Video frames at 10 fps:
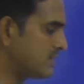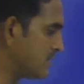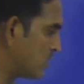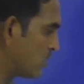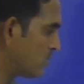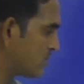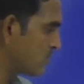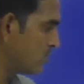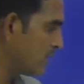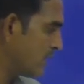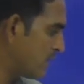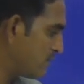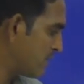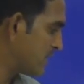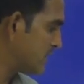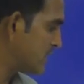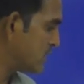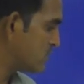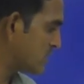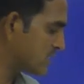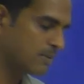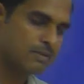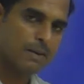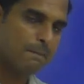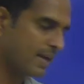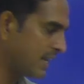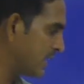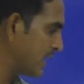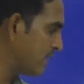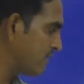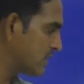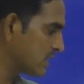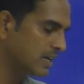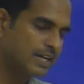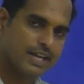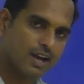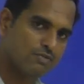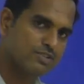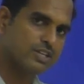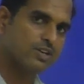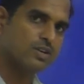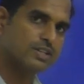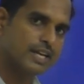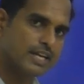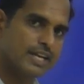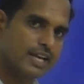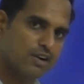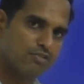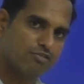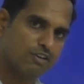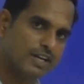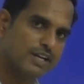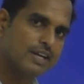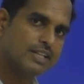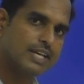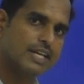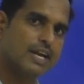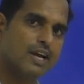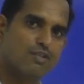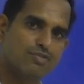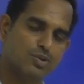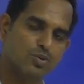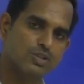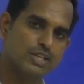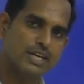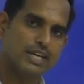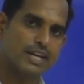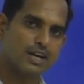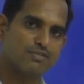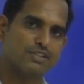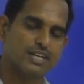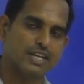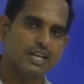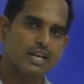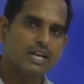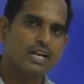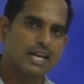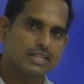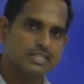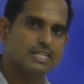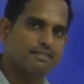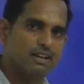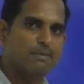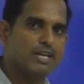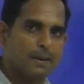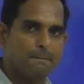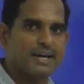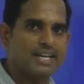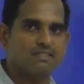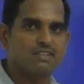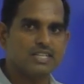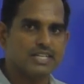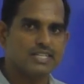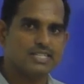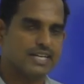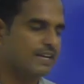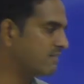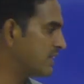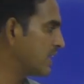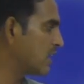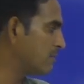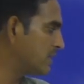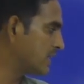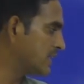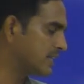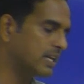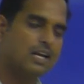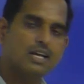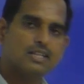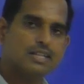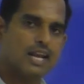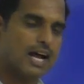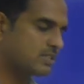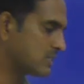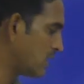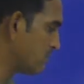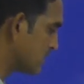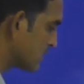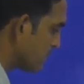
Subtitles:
is equals to a of I, that is first I am comparing key with a of 0, then a of 1, then a of 2, then a of 3. Like this I will be comparing with each and every element until the last element.